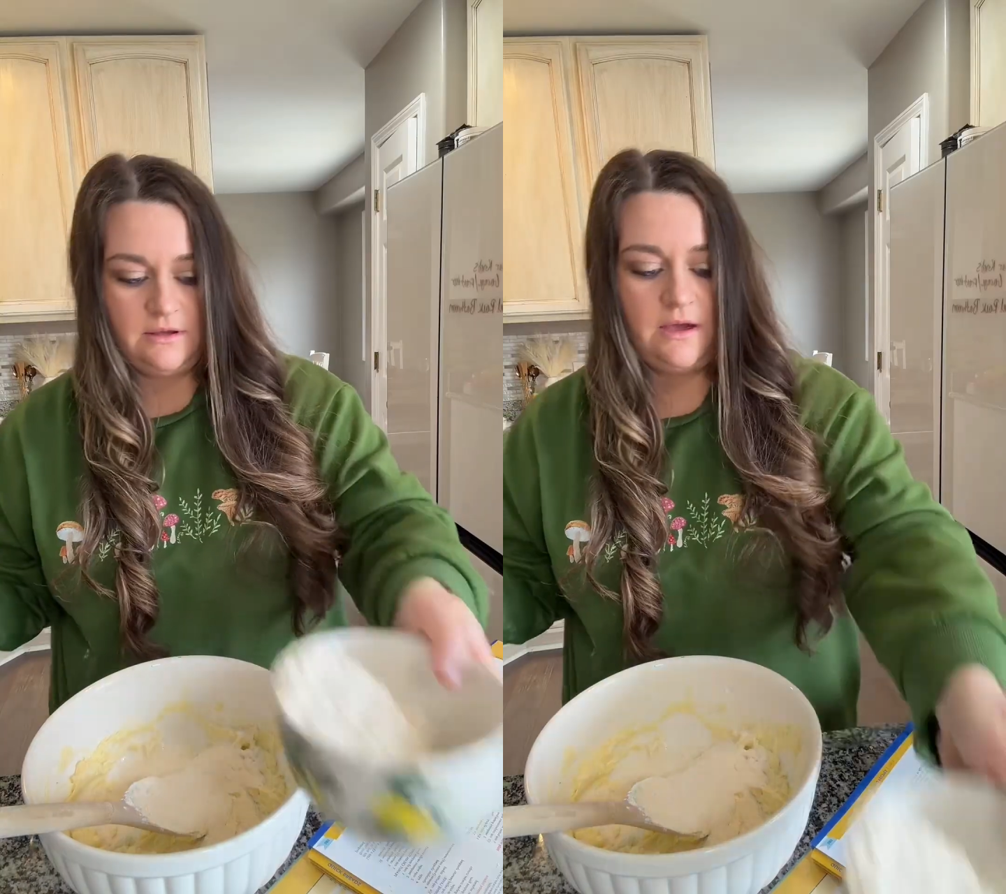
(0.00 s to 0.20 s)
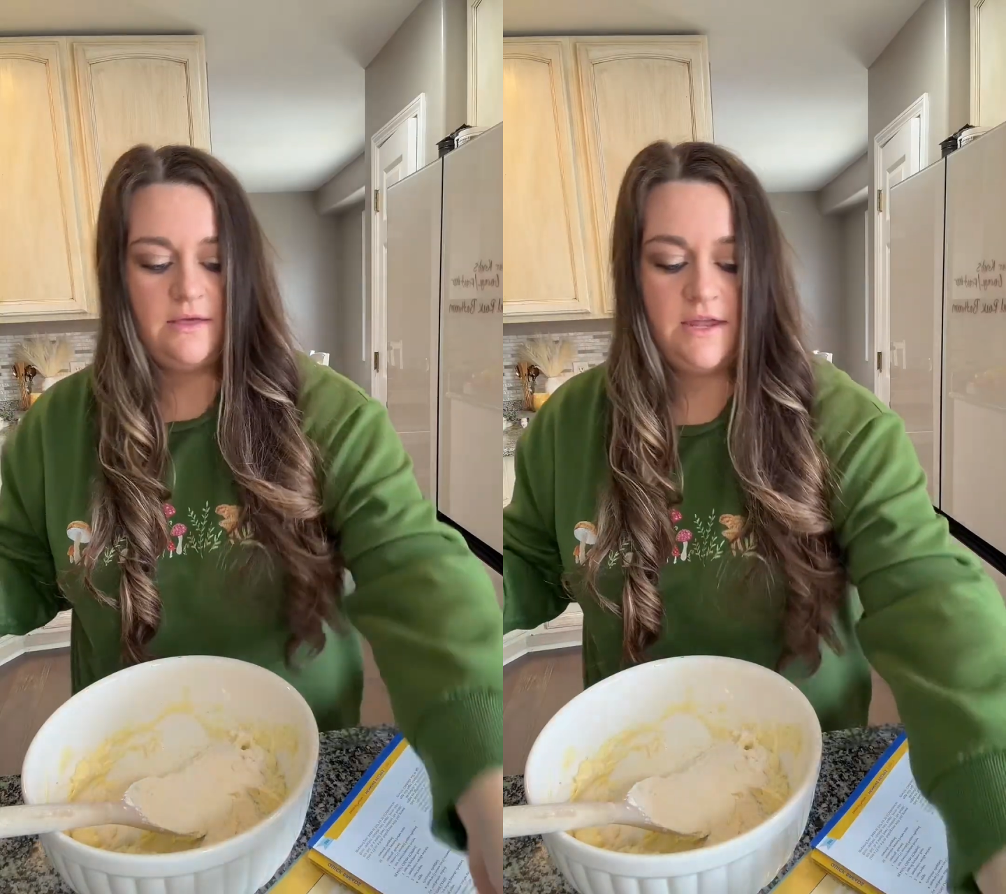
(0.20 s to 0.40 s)

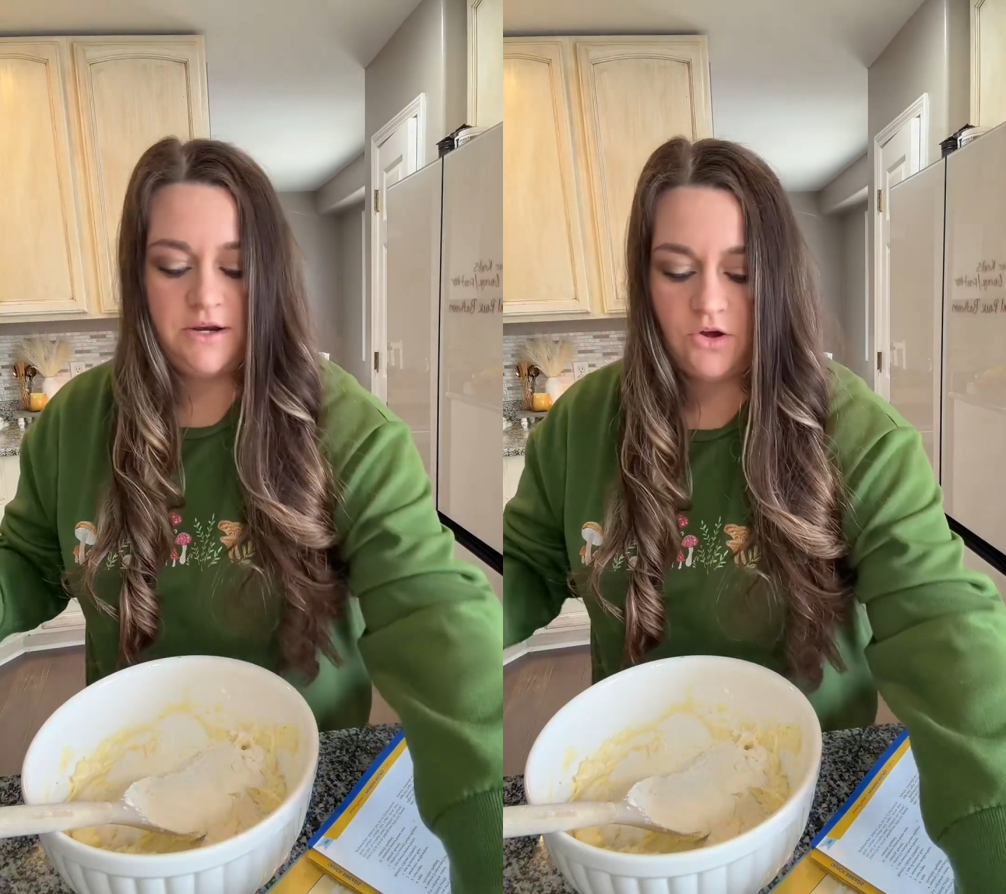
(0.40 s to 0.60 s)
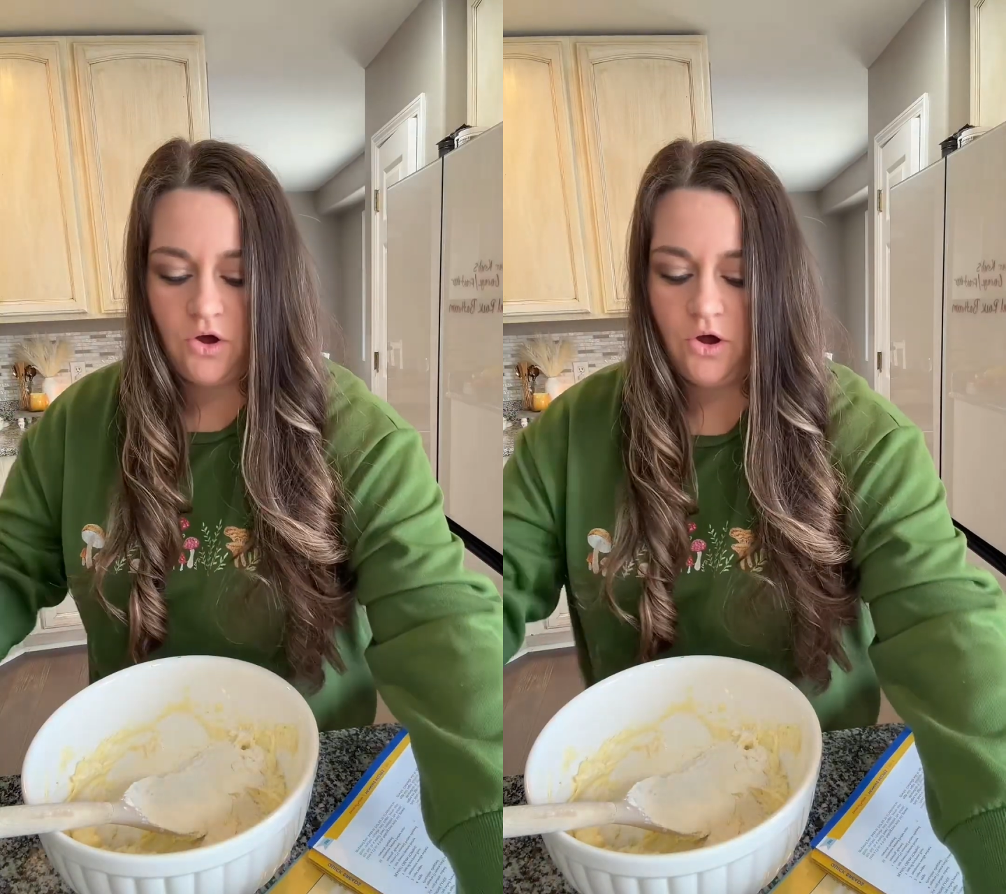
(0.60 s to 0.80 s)
And then it
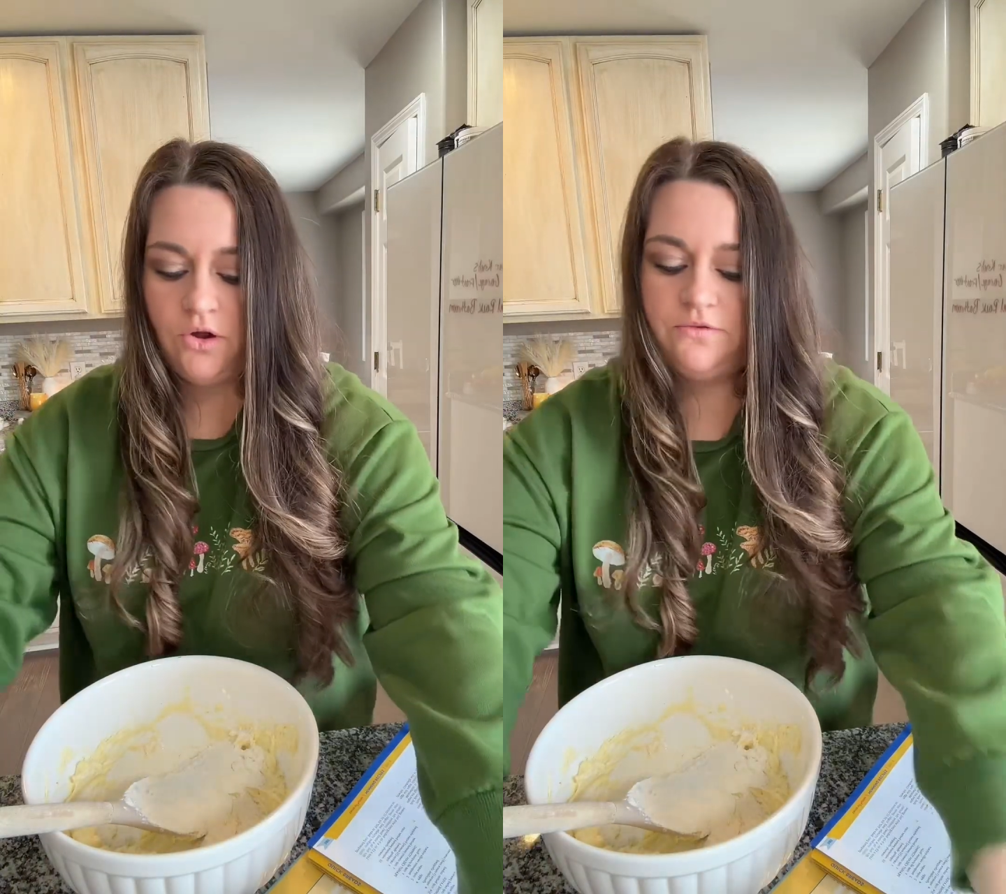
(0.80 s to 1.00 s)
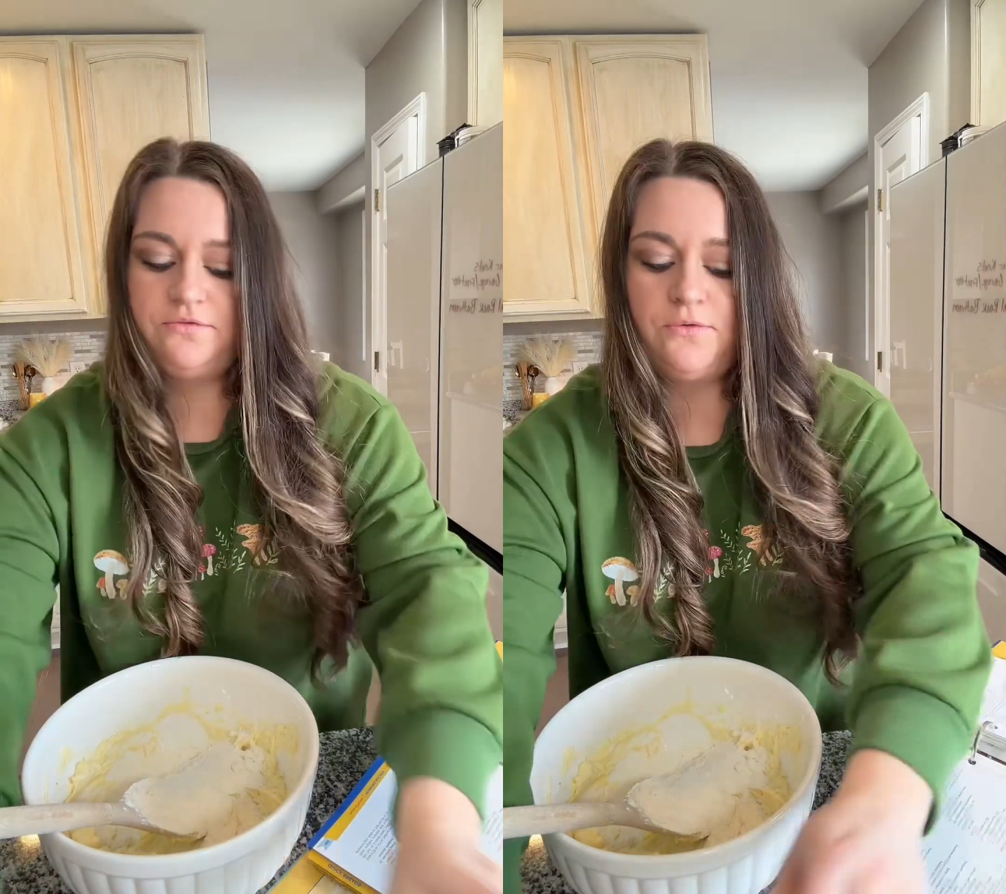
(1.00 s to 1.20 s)
called
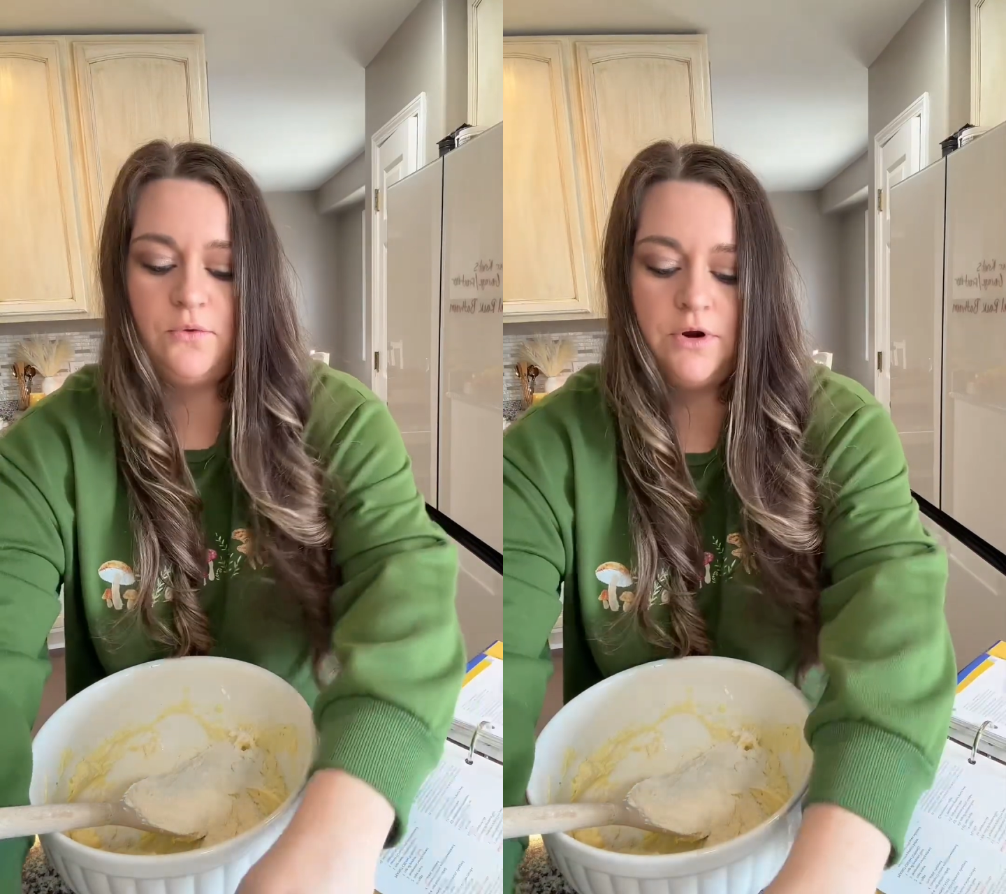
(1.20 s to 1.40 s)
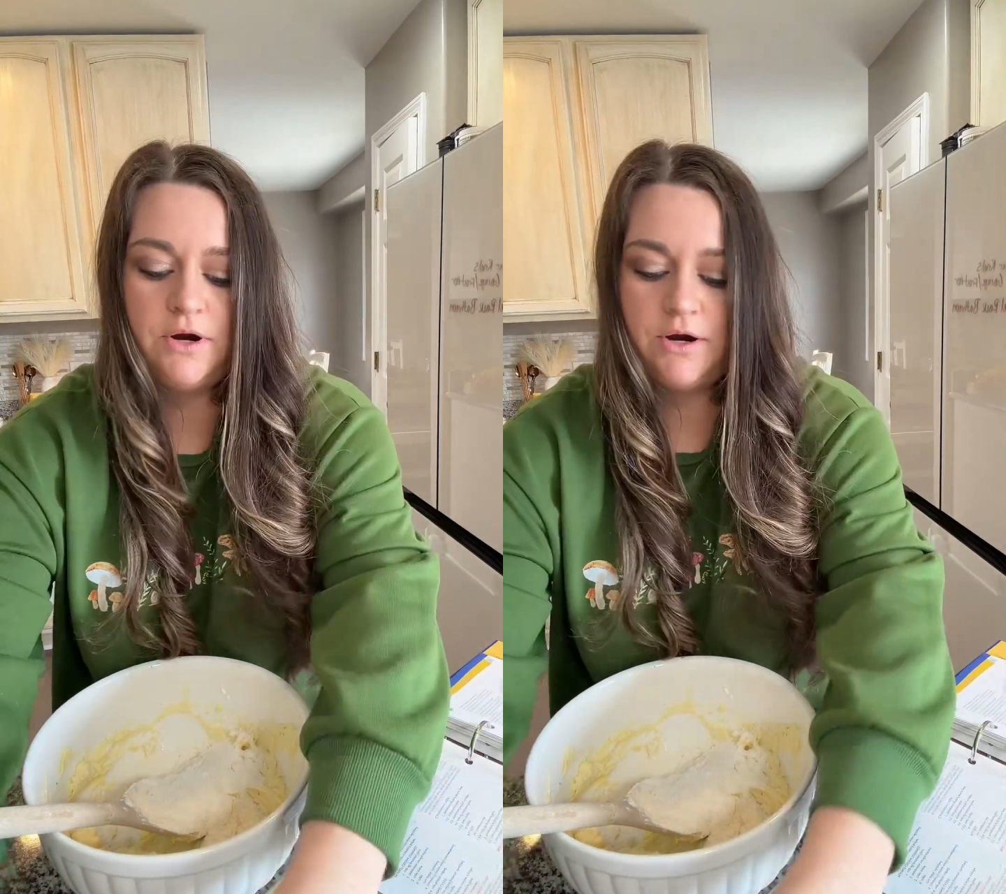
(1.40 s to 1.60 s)

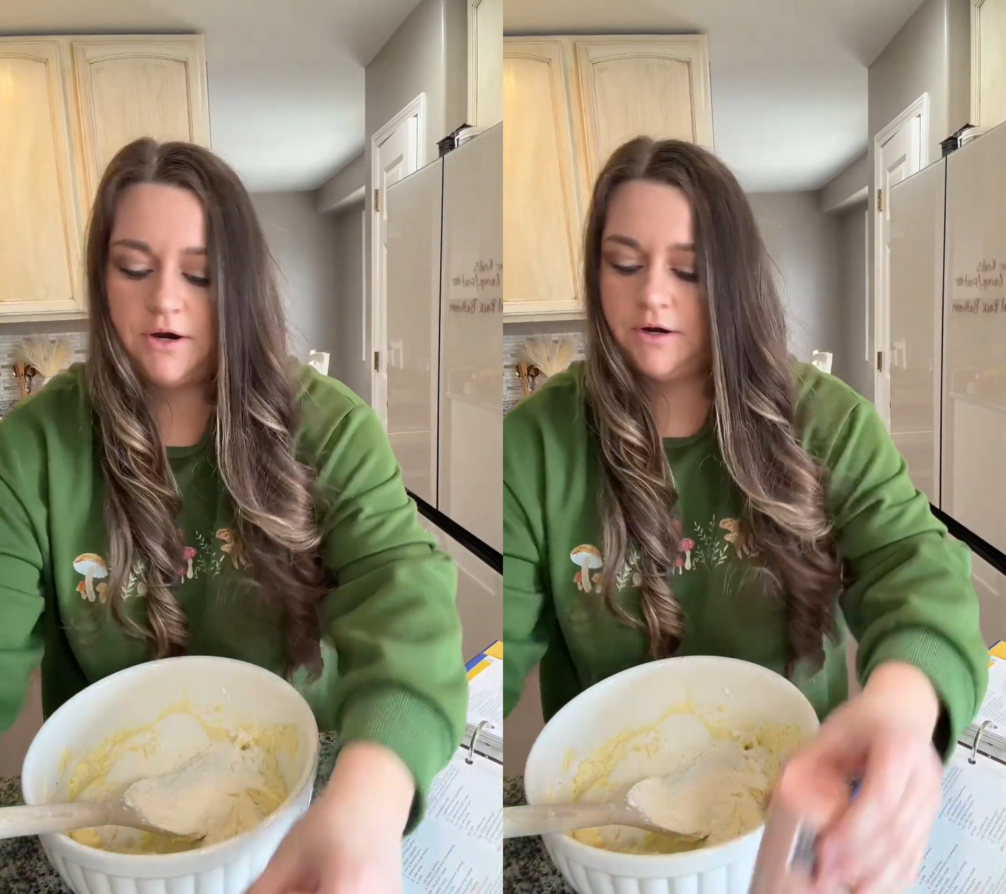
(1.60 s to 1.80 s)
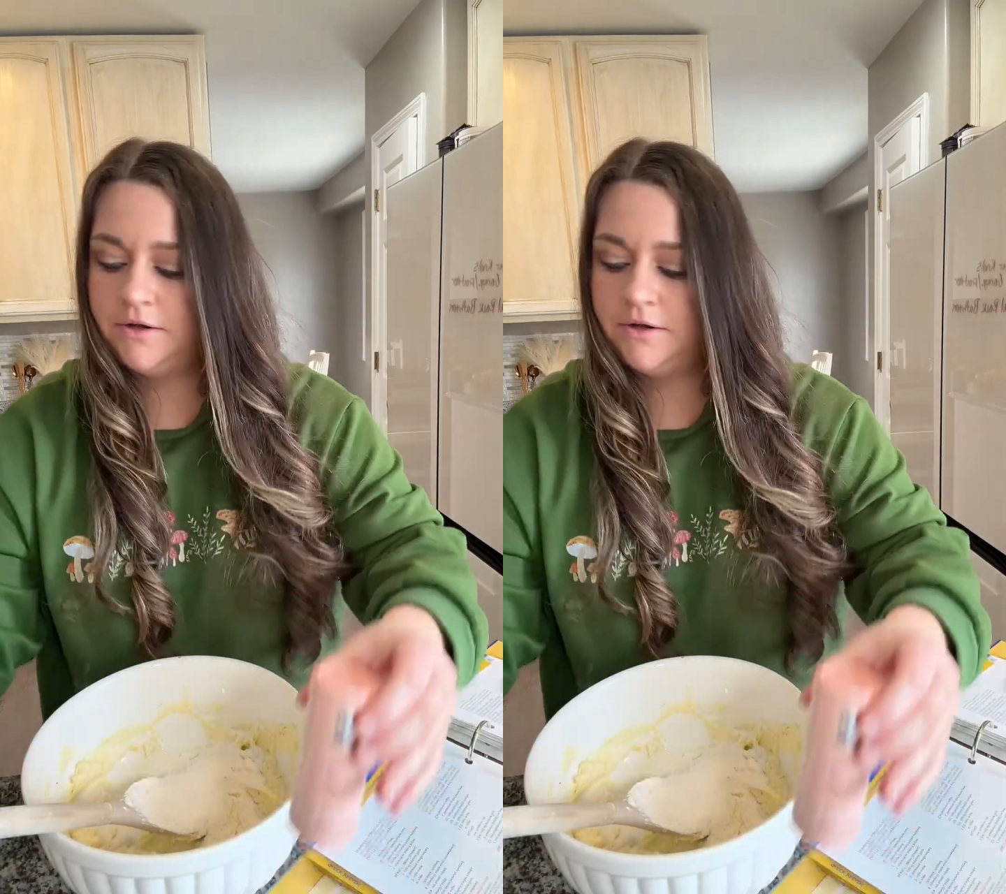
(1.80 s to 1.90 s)
for